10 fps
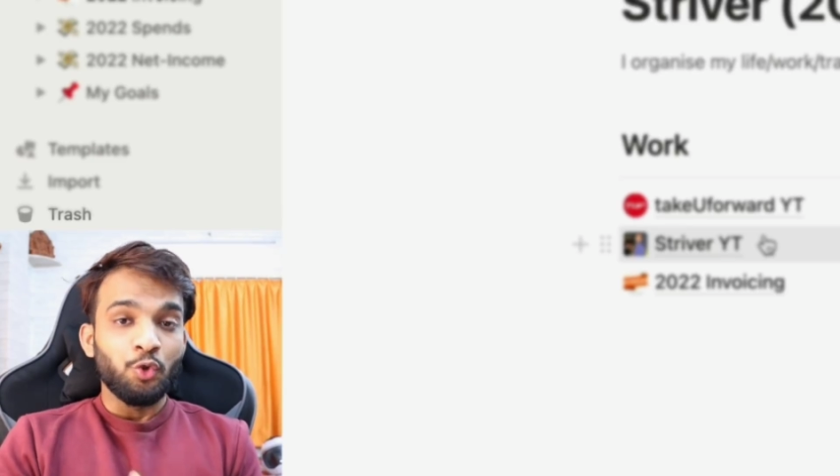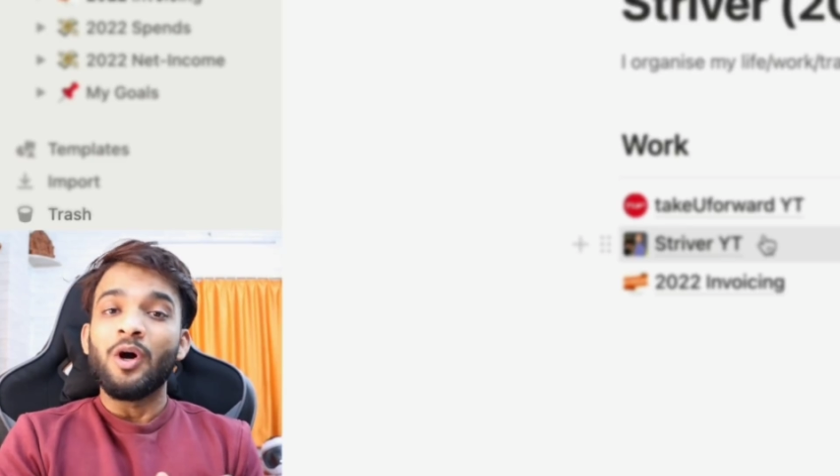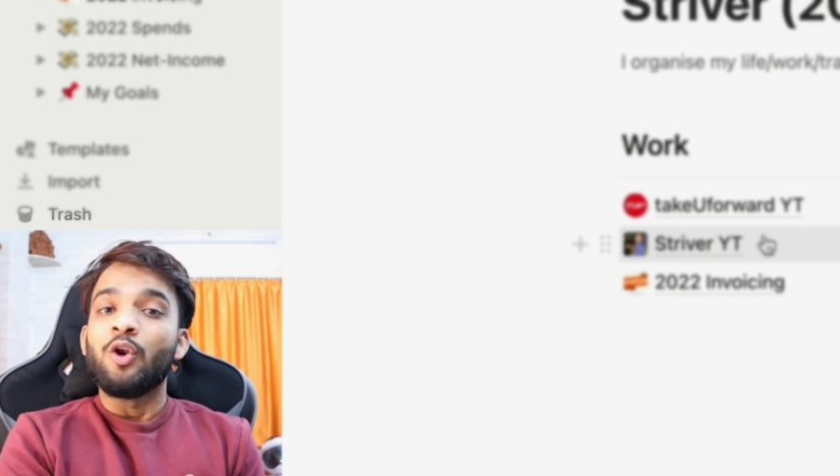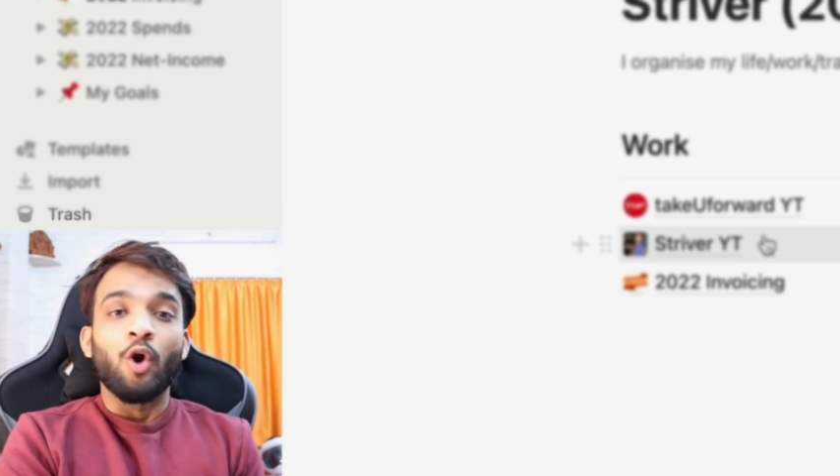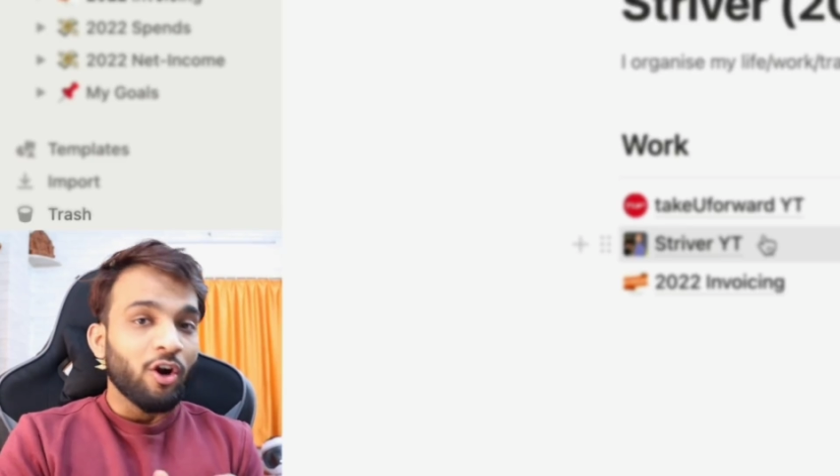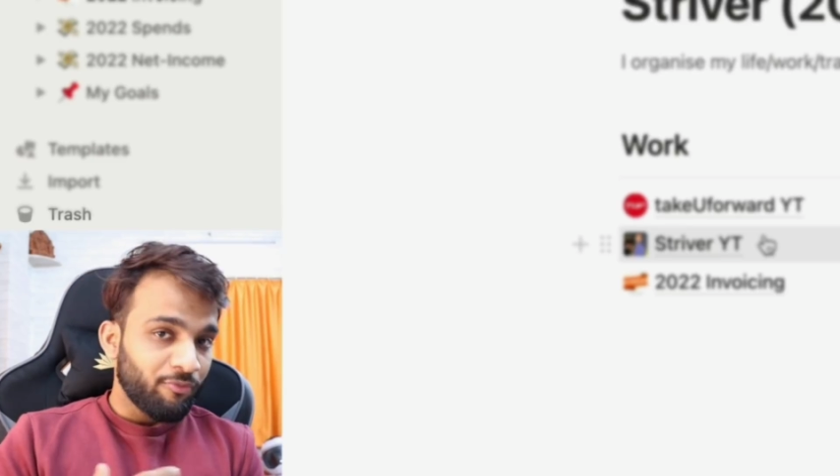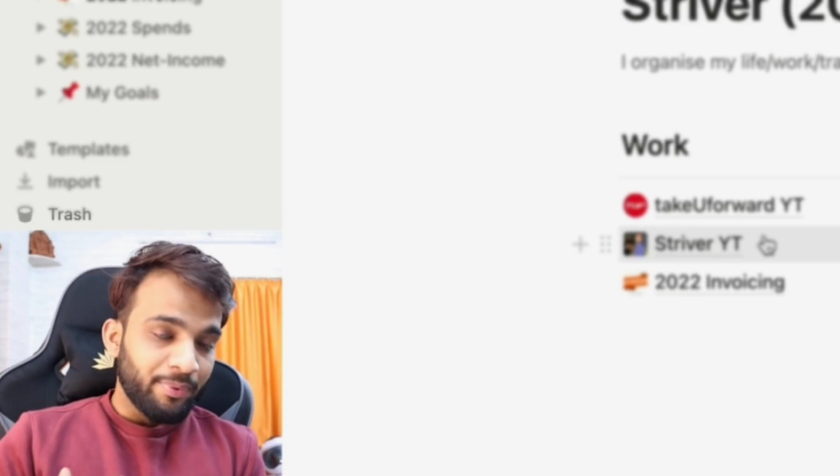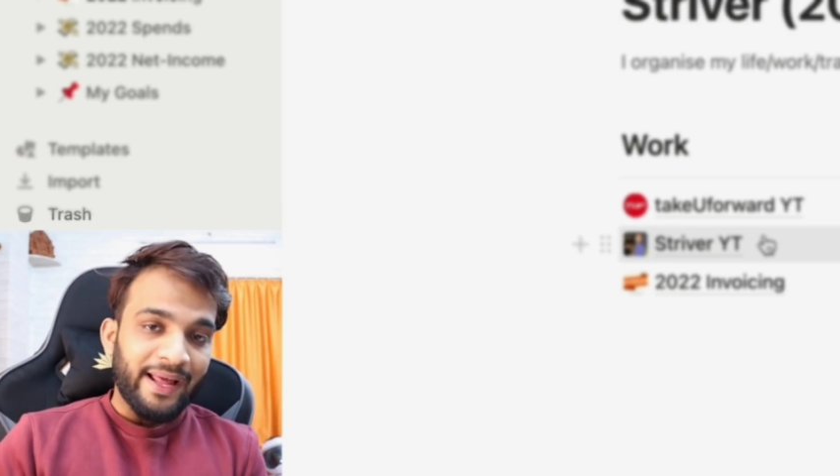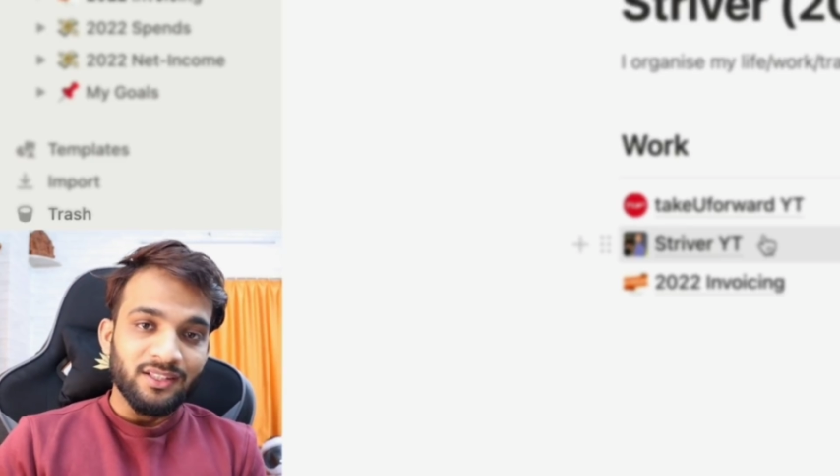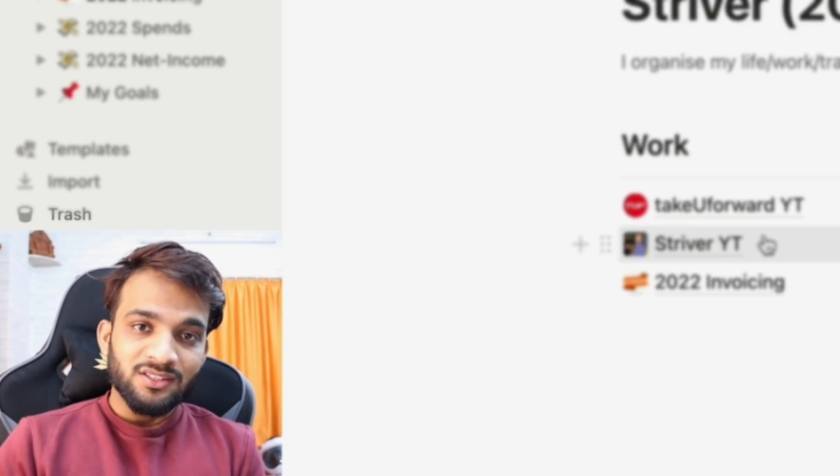do a lot of
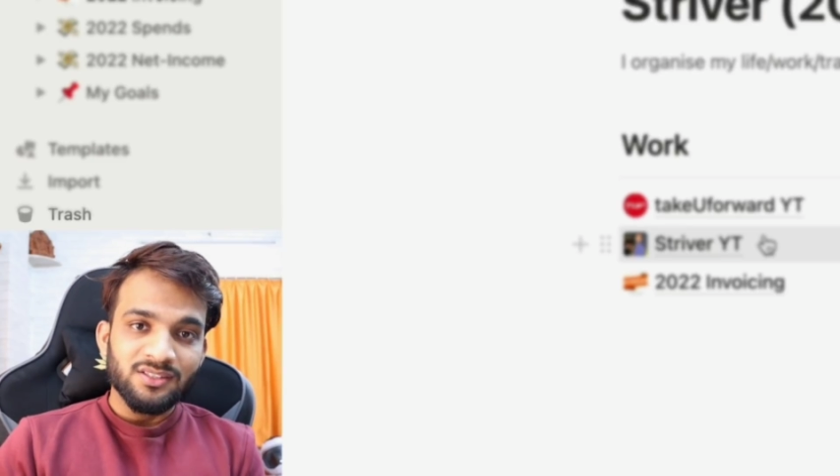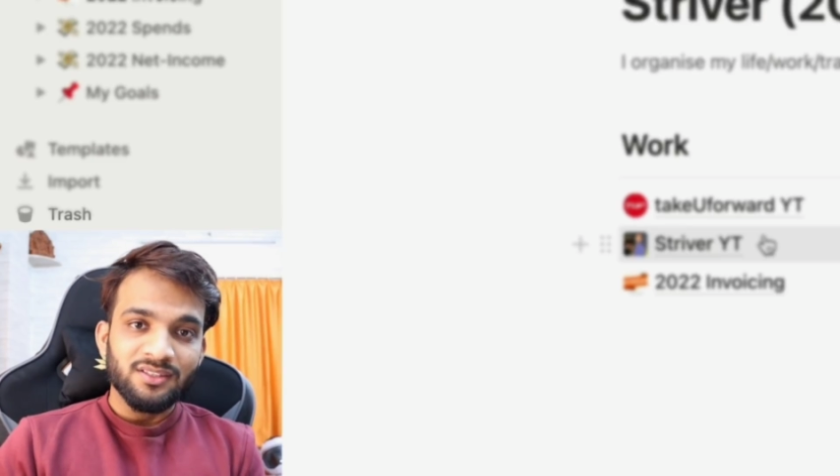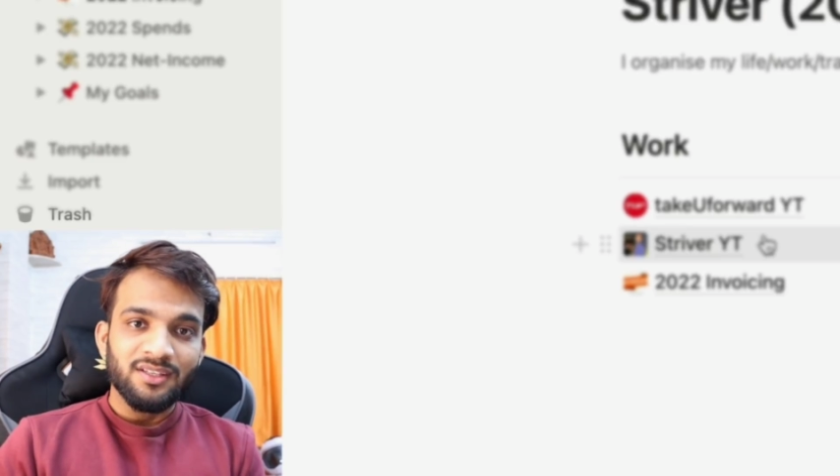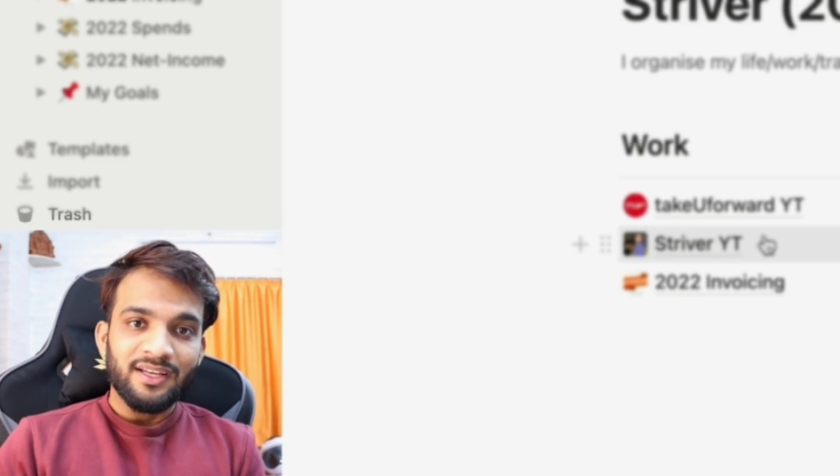brands